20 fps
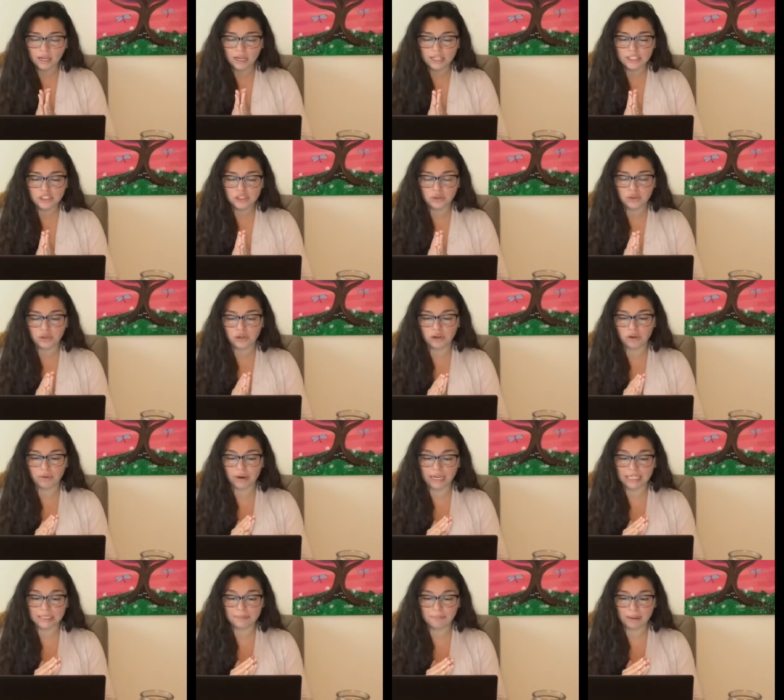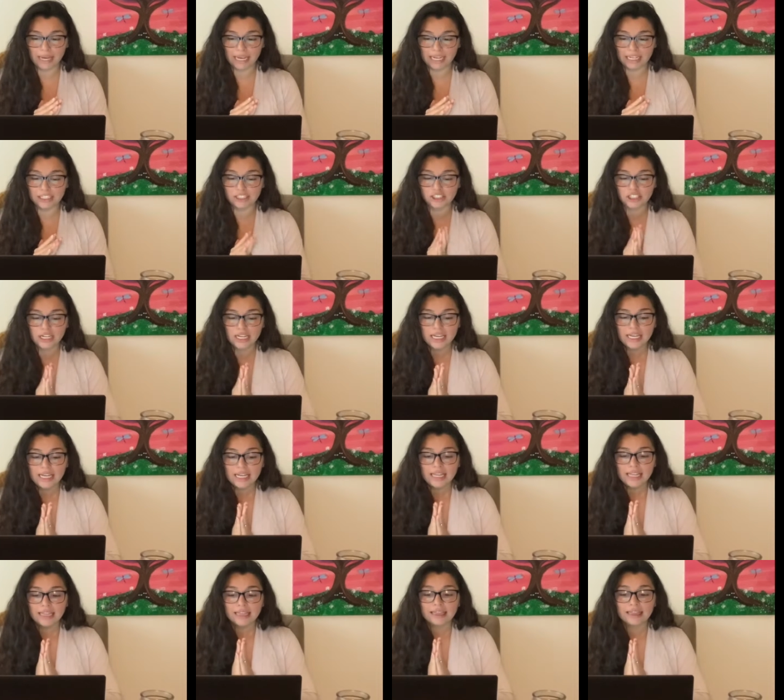to the correct page.
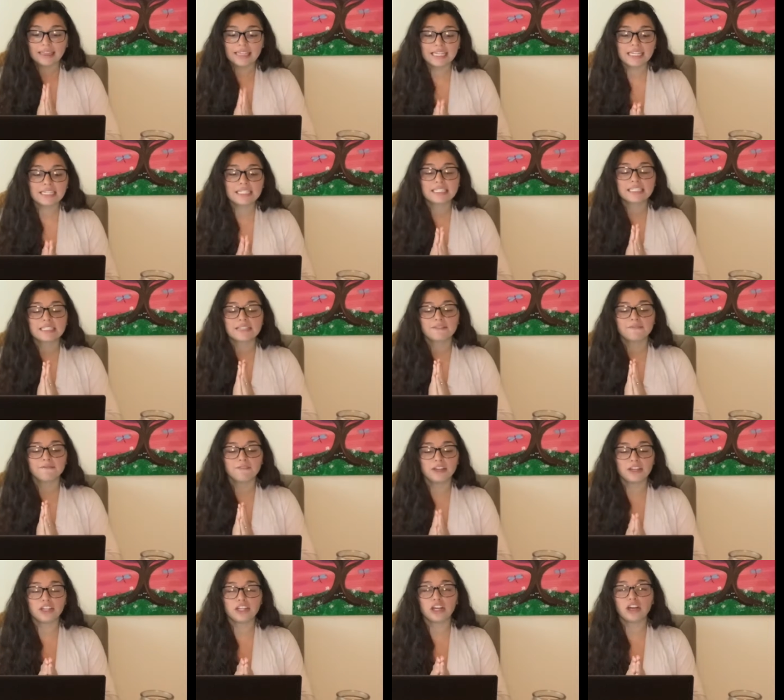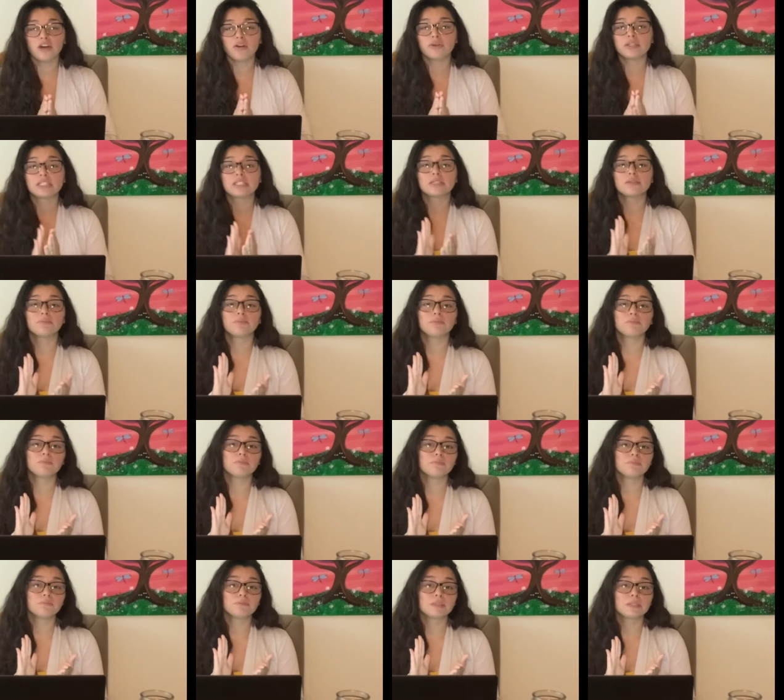This video is
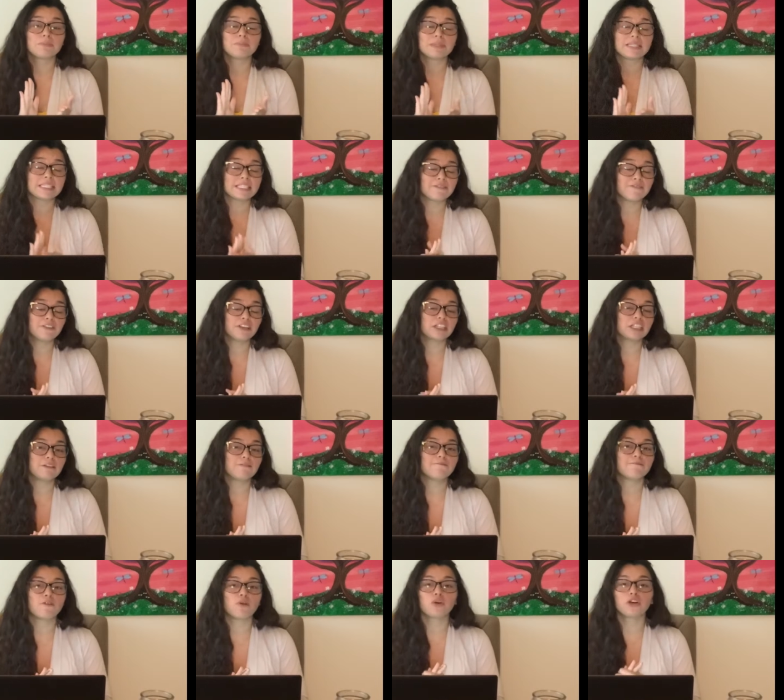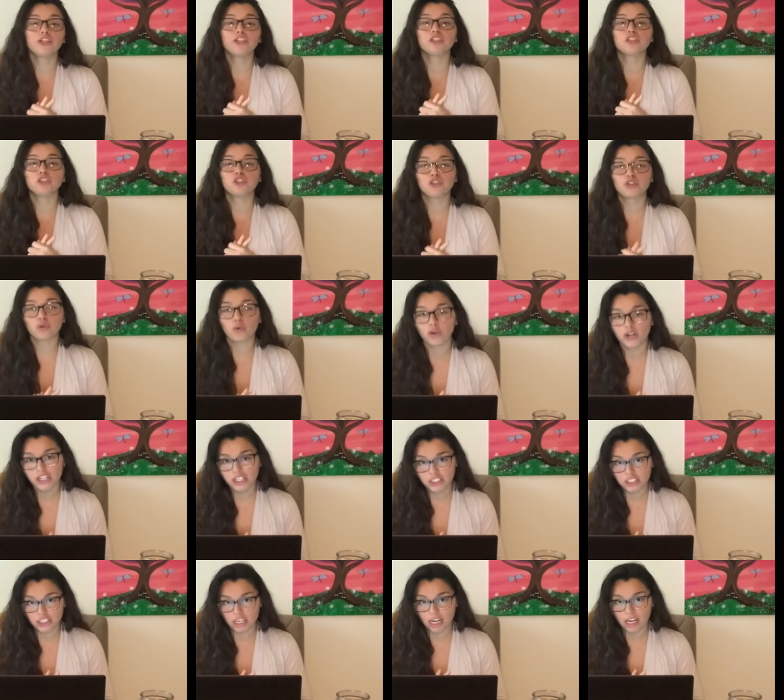specifically for
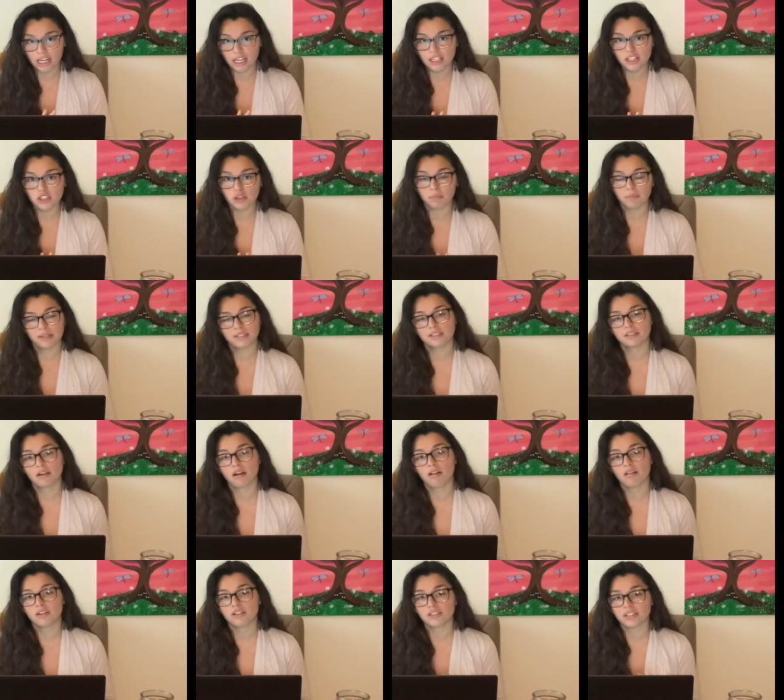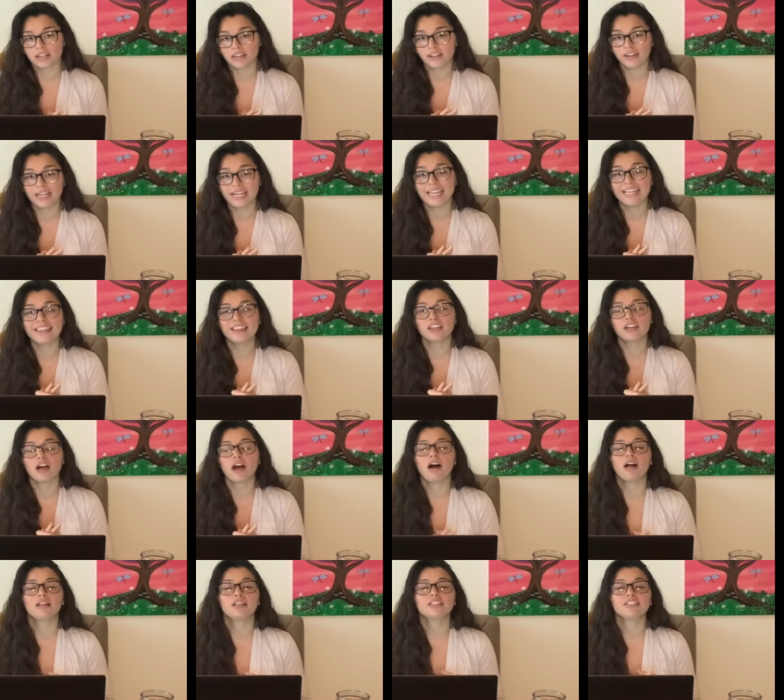Georgia. So my scholars that are in the
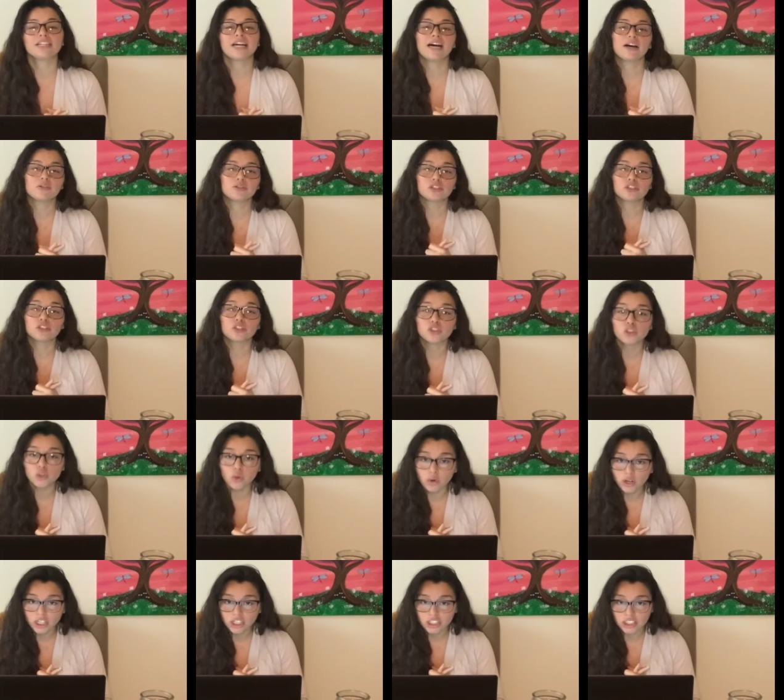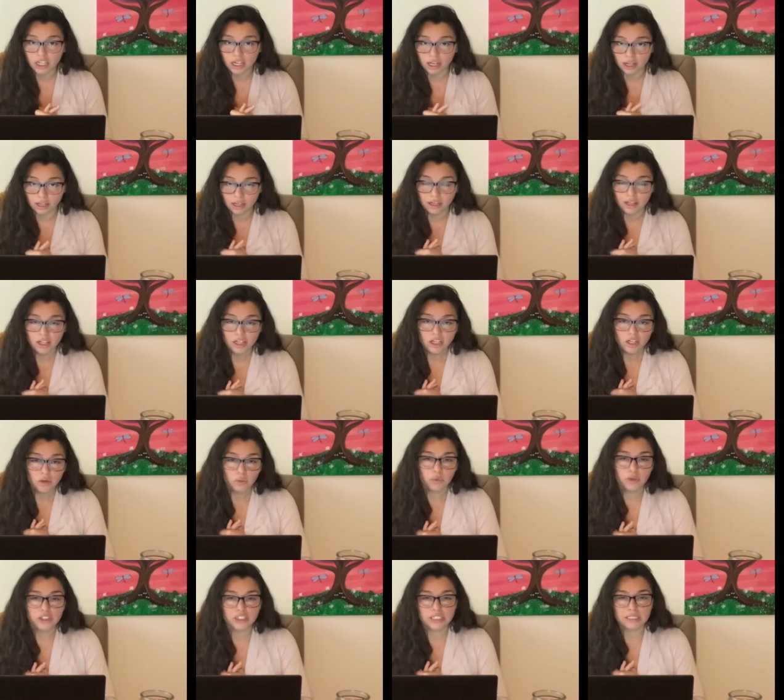College House, Georgia,
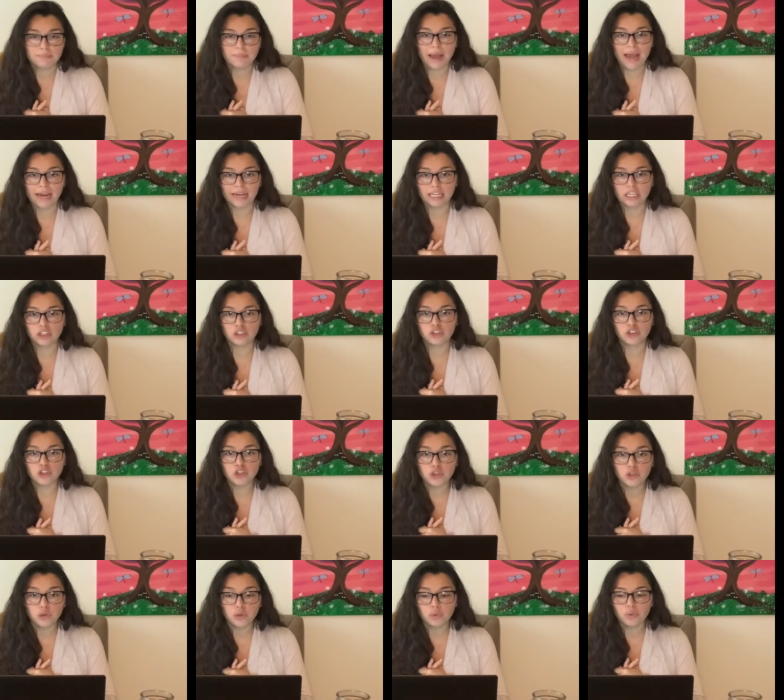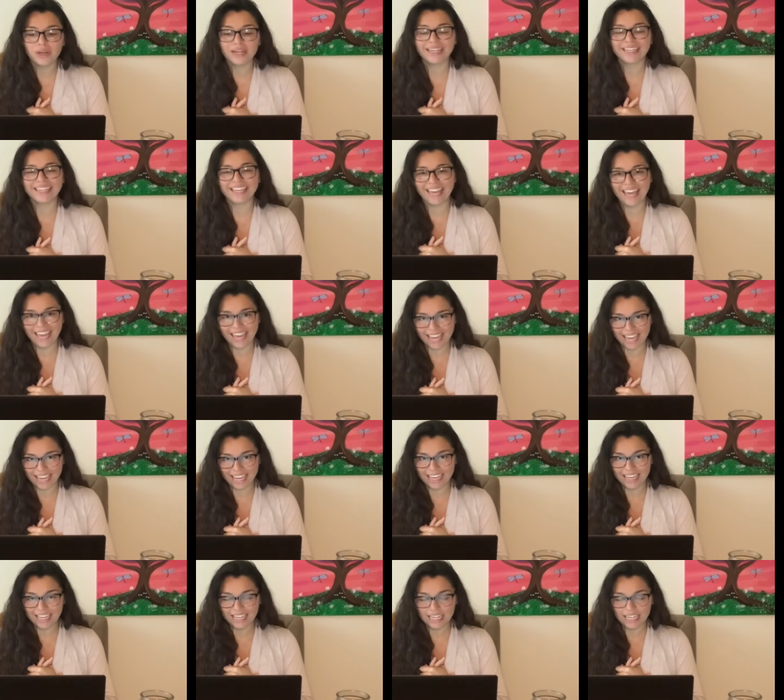which is packet 2K,